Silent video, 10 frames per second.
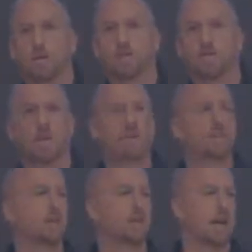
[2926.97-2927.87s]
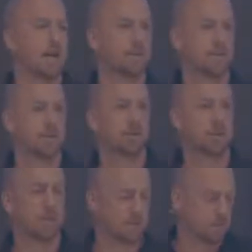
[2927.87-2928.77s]
this does carry on into the New
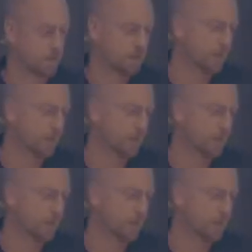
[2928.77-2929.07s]
Testament a